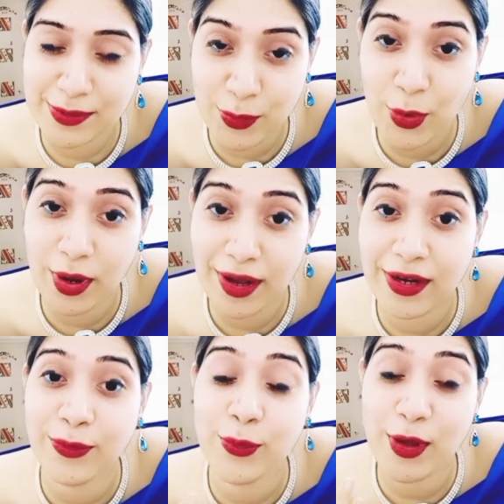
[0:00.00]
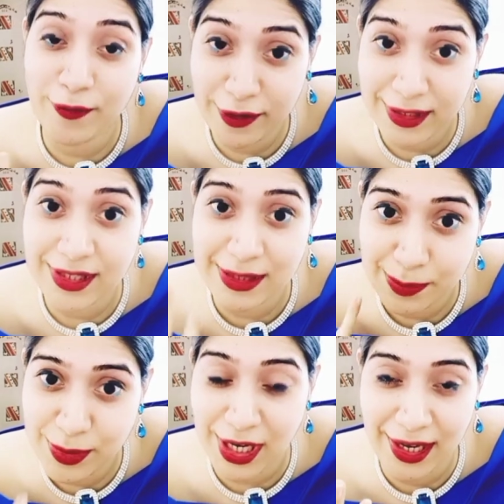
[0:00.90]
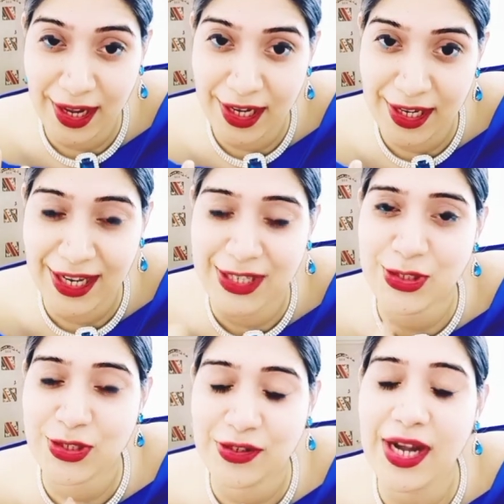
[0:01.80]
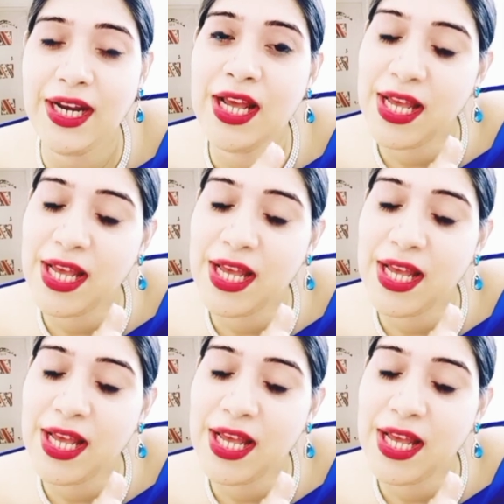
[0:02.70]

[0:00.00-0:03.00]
Mona and whoever it is setting an intention, right?